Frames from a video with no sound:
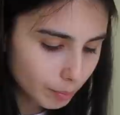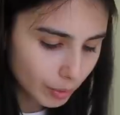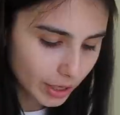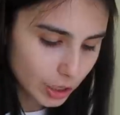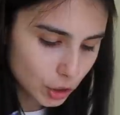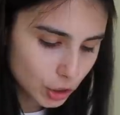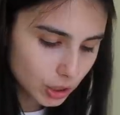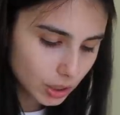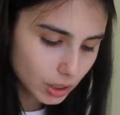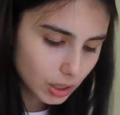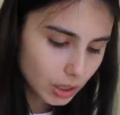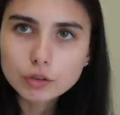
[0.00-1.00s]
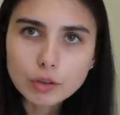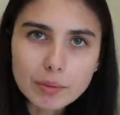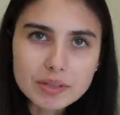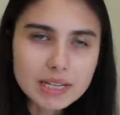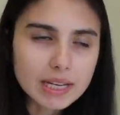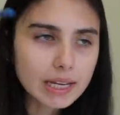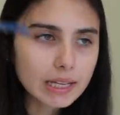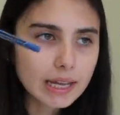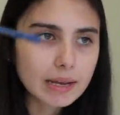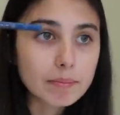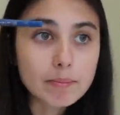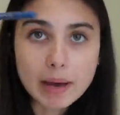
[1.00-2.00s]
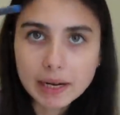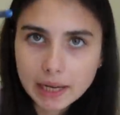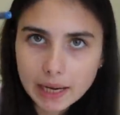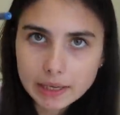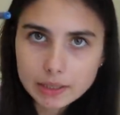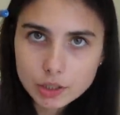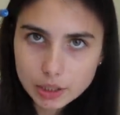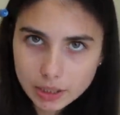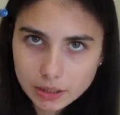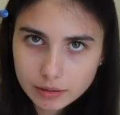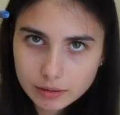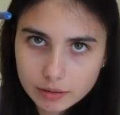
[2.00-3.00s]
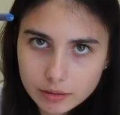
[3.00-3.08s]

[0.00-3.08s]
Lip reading: Bridge. So I was thinking like medication.